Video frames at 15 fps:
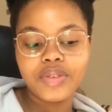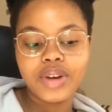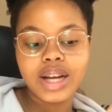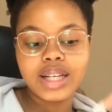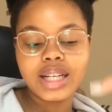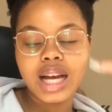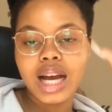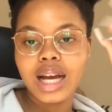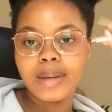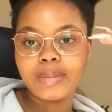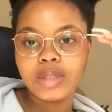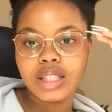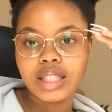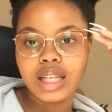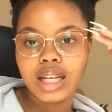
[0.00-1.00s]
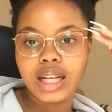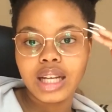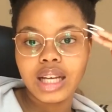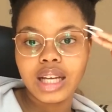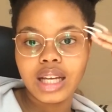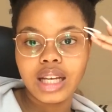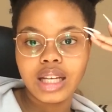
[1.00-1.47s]
Right now I'm just
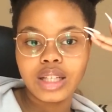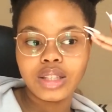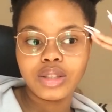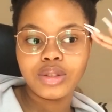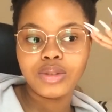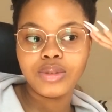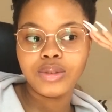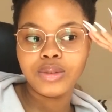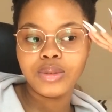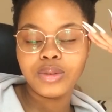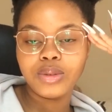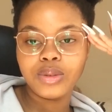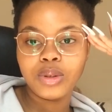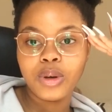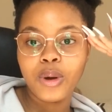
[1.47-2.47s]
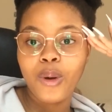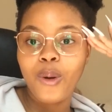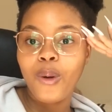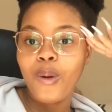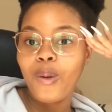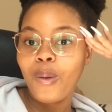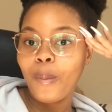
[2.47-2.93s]
gonna do
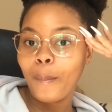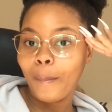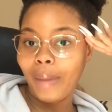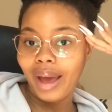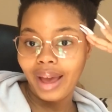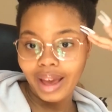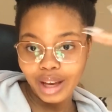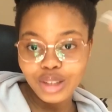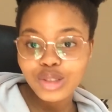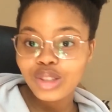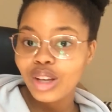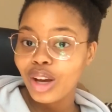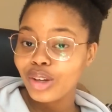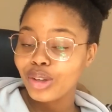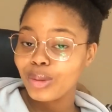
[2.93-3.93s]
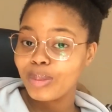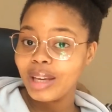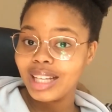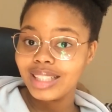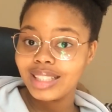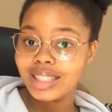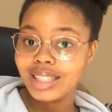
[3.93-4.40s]
my actual
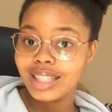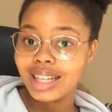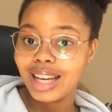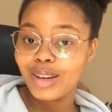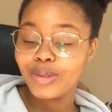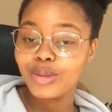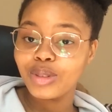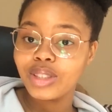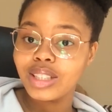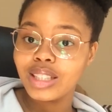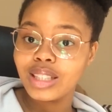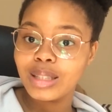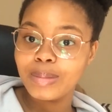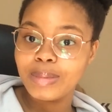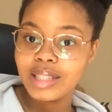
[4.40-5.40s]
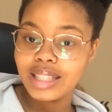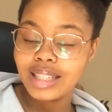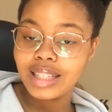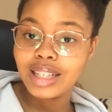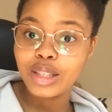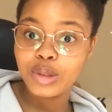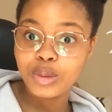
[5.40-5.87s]
occupation in life, which is
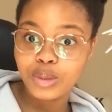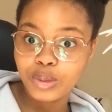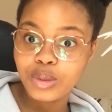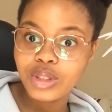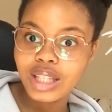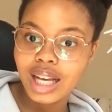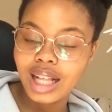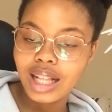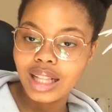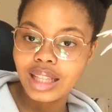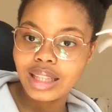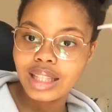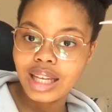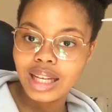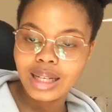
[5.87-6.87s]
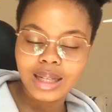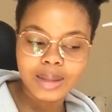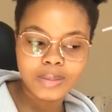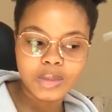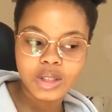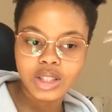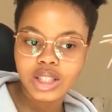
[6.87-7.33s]
being a school child, and
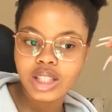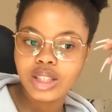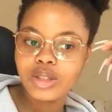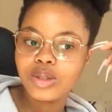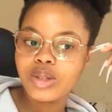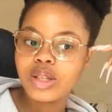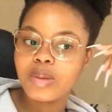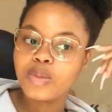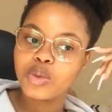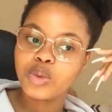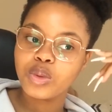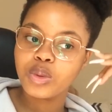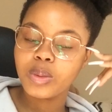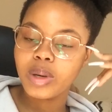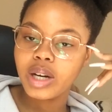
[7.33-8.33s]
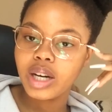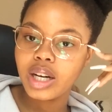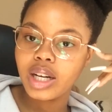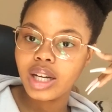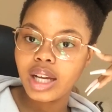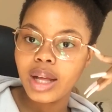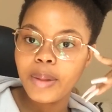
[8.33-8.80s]
I'm just gonna do some
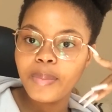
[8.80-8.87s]
schoolwork,